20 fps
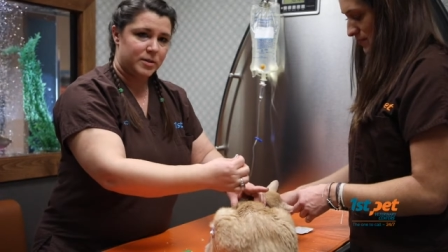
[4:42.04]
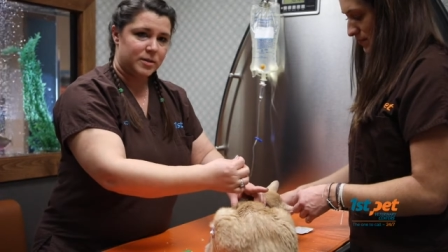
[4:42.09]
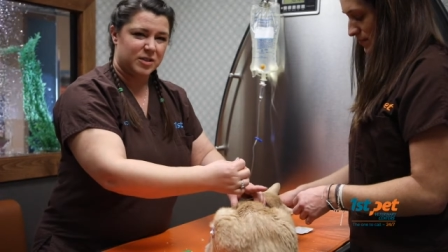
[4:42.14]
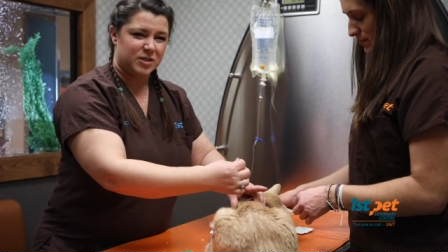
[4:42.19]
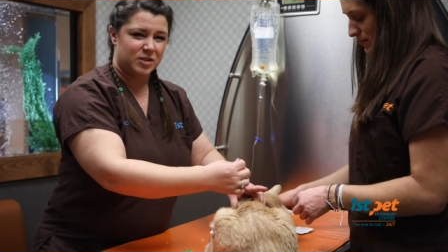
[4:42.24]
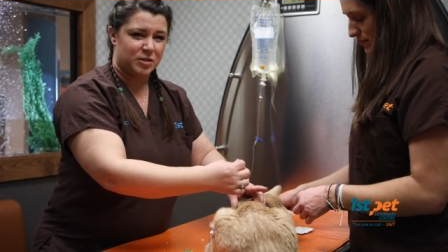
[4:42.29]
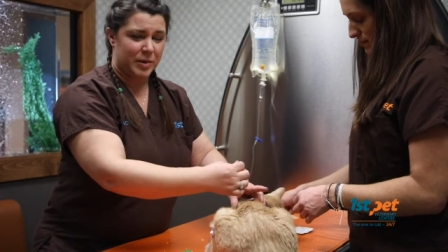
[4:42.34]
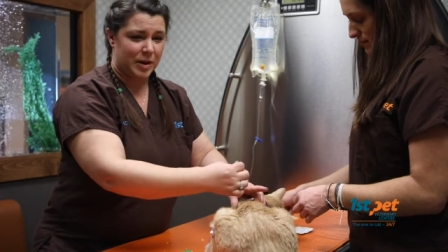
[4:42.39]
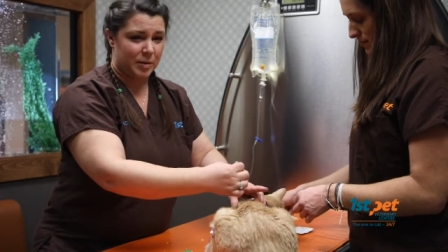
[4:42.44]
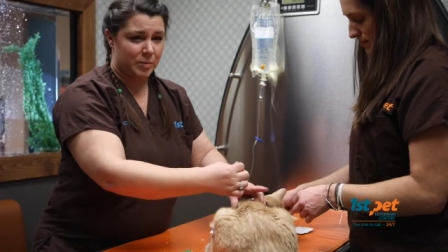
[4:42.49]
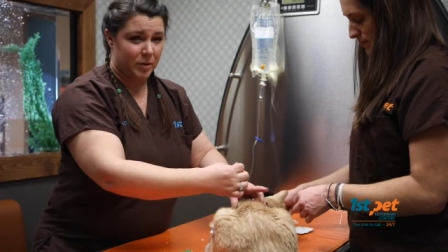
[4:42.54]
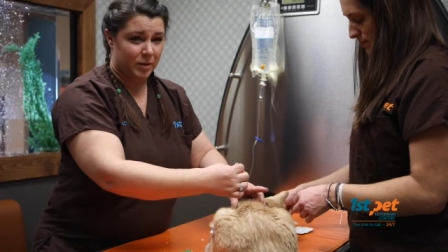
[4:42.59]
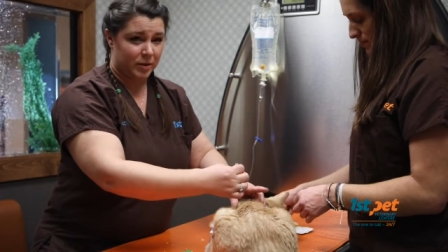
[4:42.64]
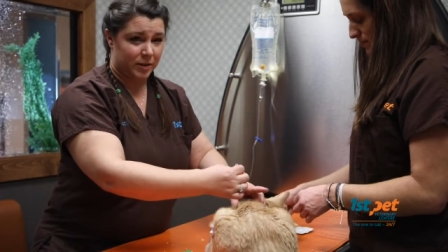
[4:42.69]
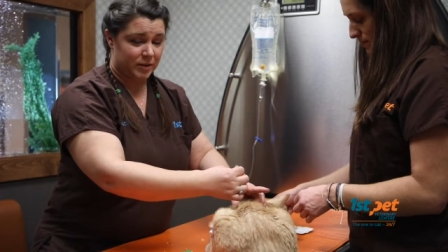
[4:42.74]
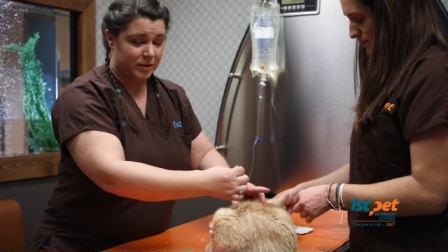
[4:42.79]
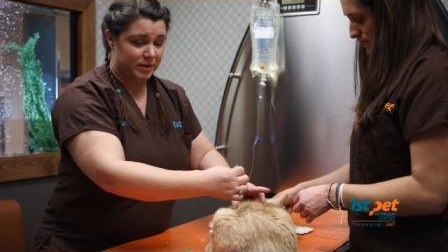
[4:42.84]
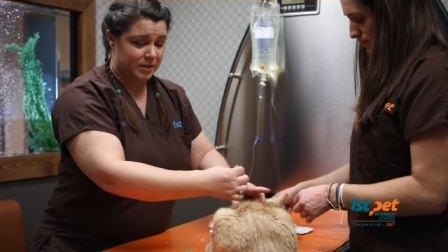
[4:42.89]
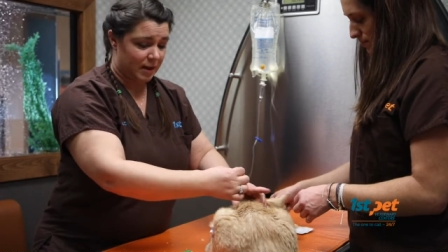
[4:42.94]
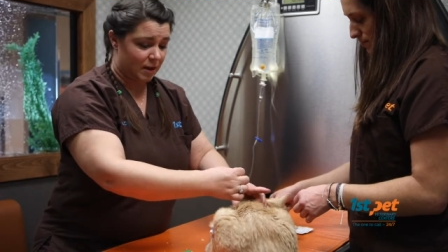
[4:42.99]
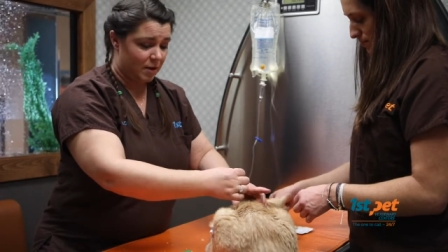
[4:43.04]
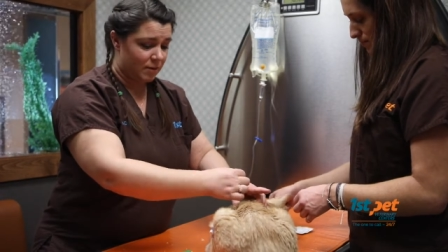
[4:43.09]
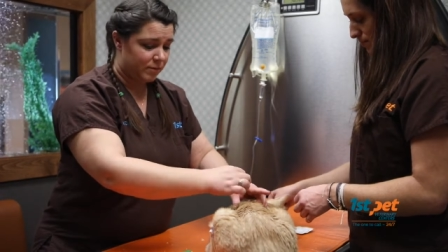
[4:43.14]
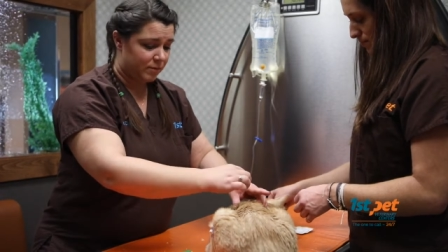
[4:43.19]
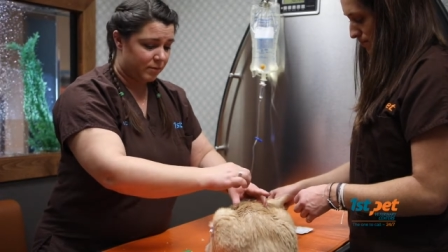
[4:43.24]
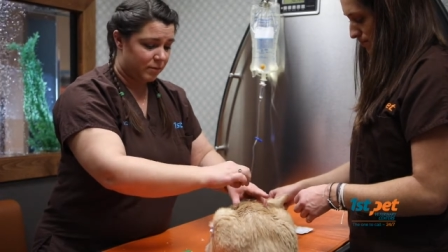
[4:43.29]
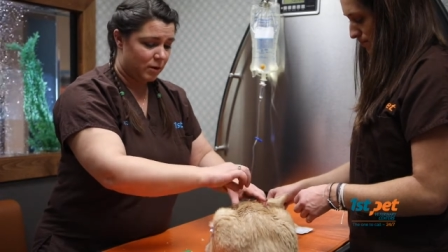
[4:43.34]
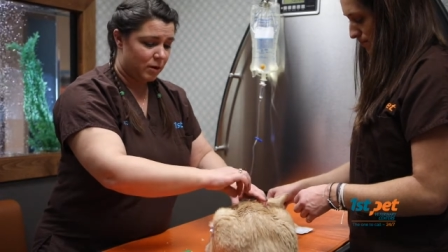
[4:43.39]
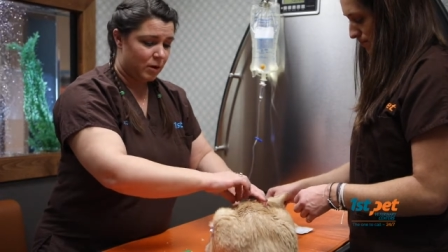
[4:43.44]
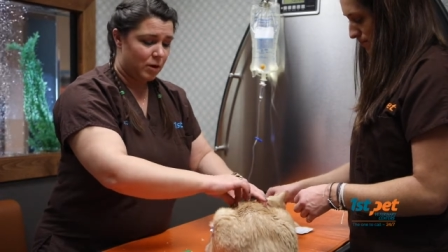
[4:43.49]
because you might poke
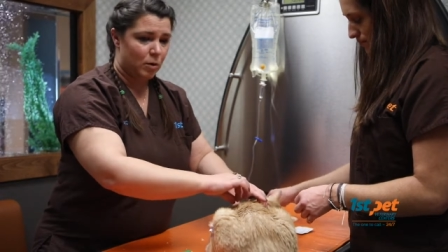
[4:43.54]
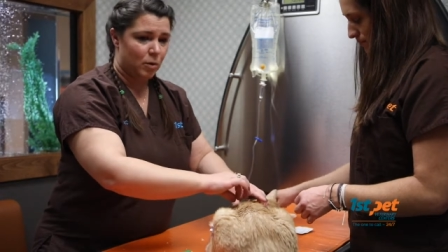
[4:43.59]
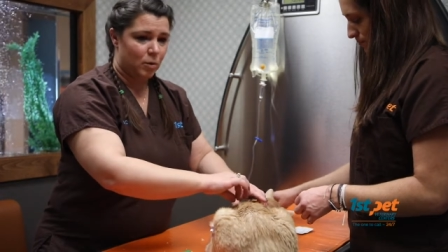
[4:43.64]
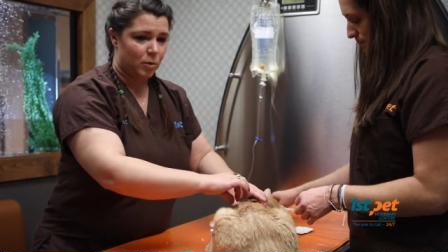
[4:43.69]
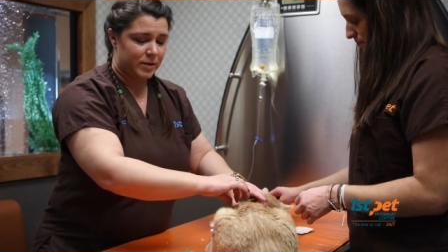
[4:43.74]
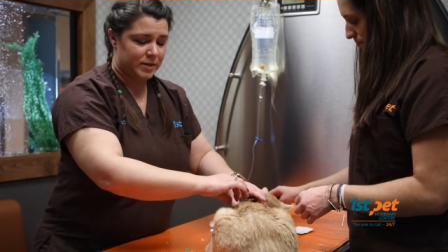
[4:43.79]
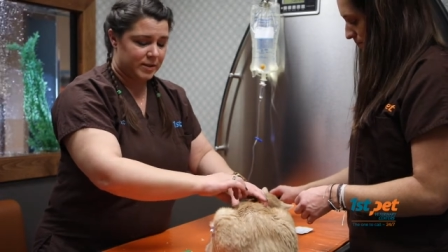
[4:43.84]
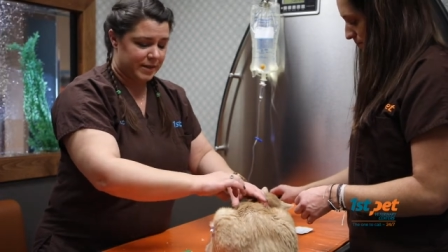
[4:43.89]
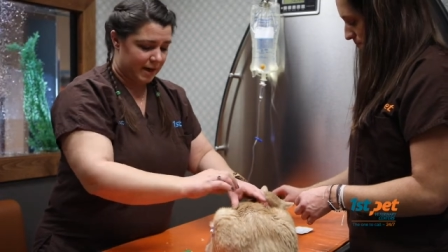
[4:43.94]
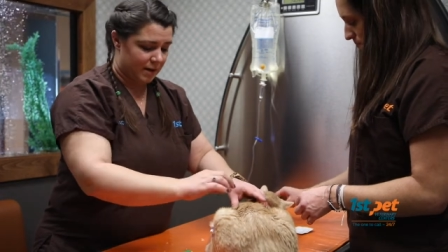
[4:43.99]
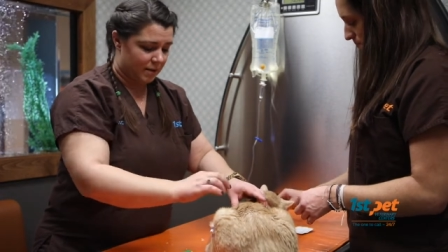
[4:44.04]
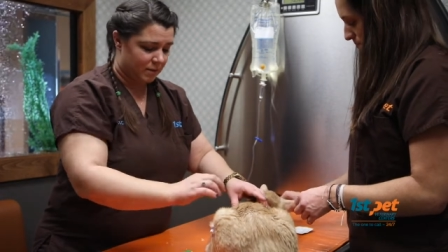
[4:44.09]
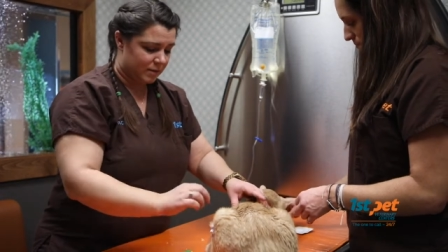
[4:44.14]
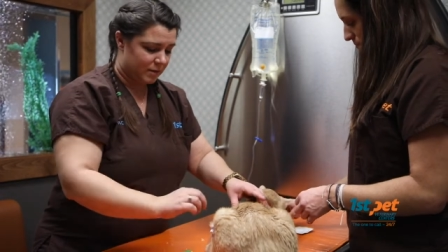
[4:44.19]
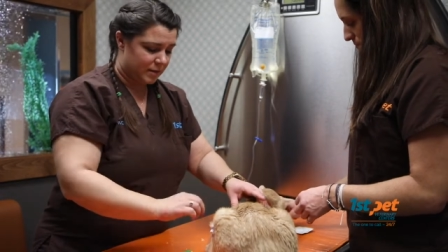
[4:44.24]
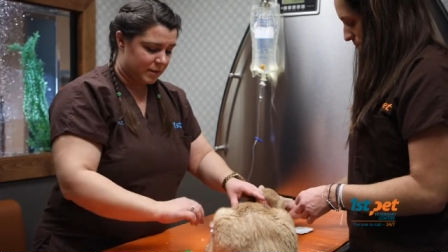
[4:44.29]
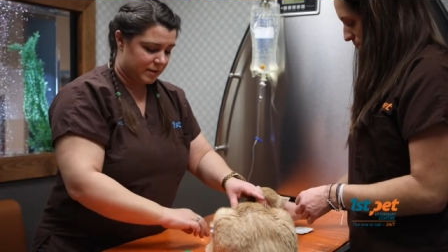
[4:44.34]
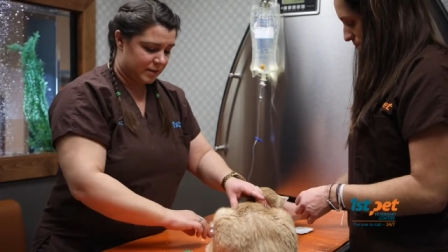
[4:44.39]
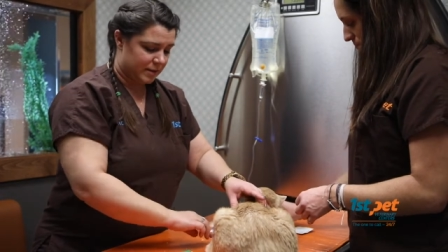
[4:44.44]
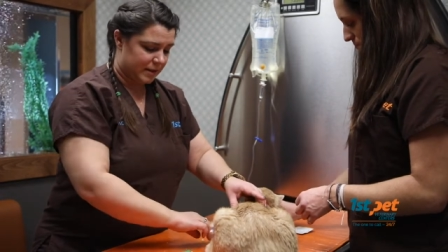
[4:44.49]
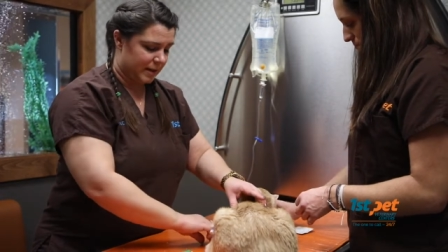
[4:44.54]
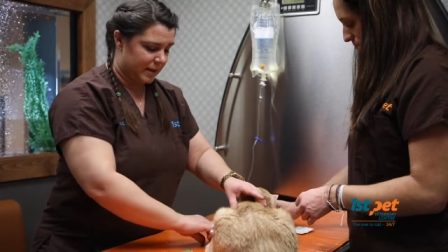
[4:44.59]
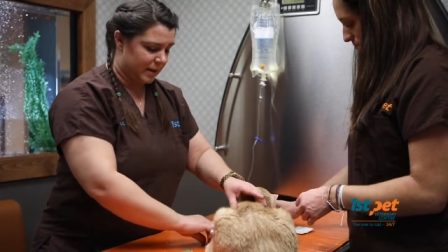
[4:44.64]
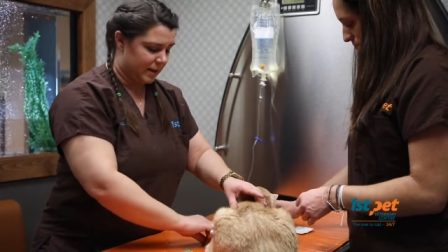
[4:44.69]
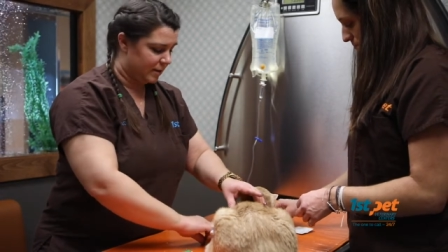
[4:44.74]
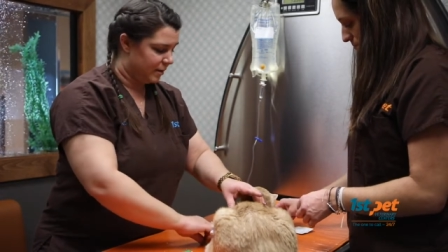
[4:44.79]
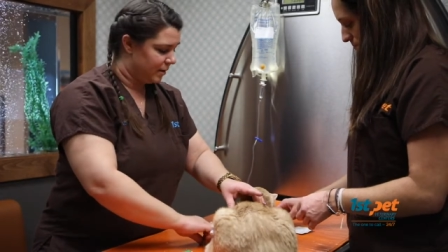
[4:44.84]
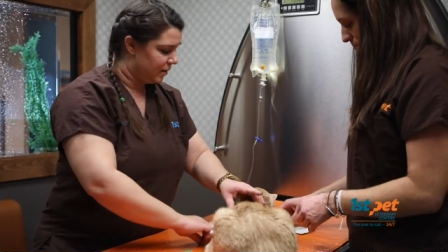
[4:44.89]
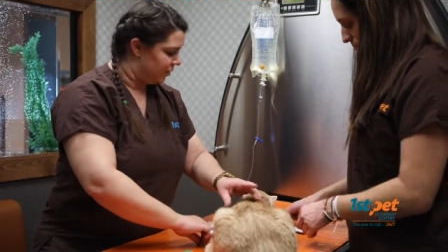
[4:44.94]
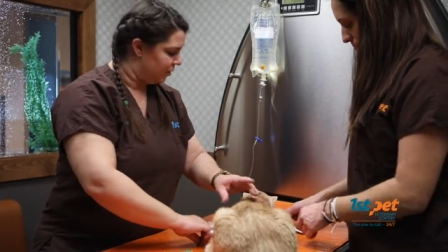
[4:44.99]
yourself, or down, because
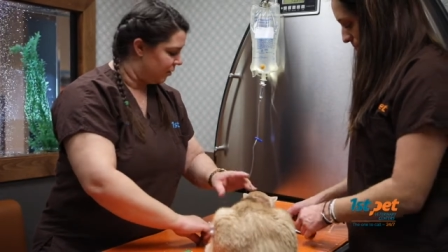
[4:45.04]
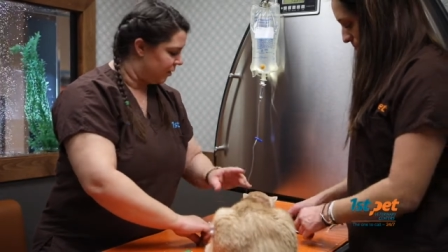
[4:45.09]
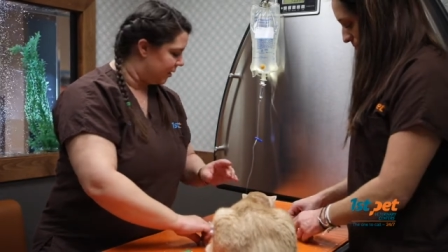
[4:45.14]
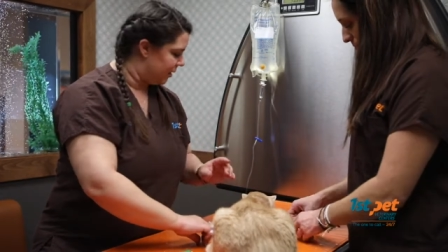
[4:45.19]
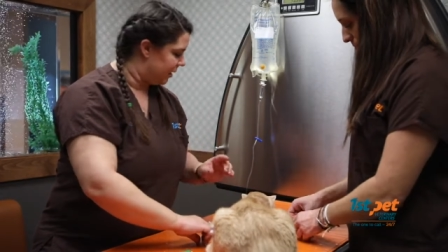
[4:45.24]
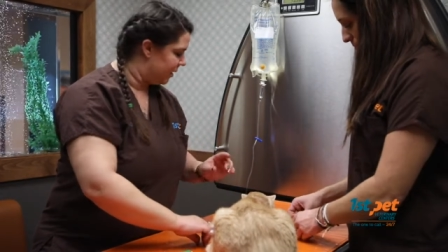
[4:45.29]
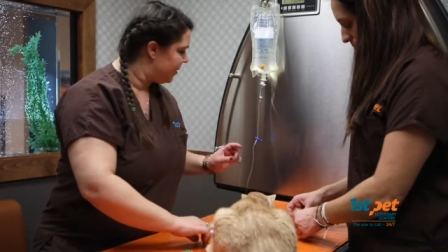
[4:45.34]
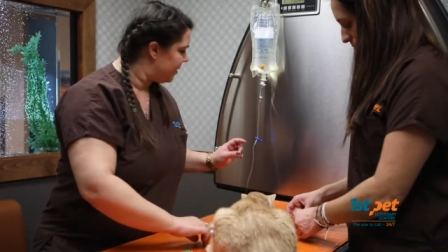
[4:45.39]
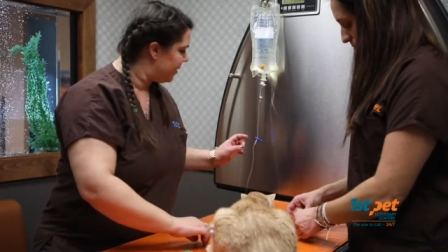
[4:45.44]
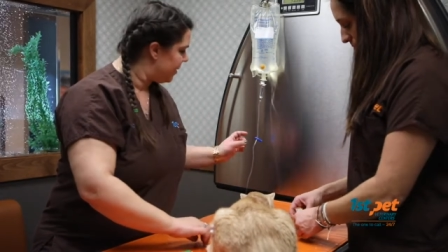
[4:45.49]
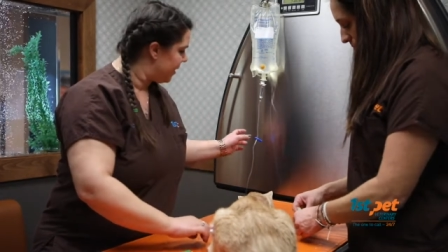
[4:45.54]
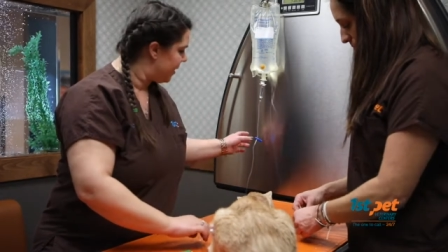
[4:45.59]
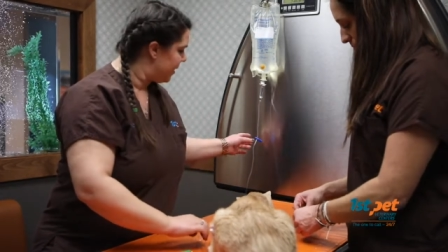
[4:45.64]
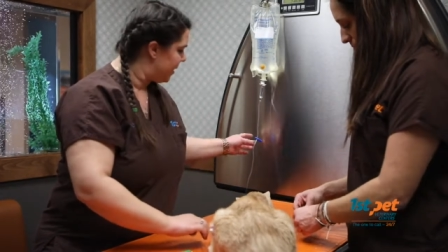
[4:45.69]
then you could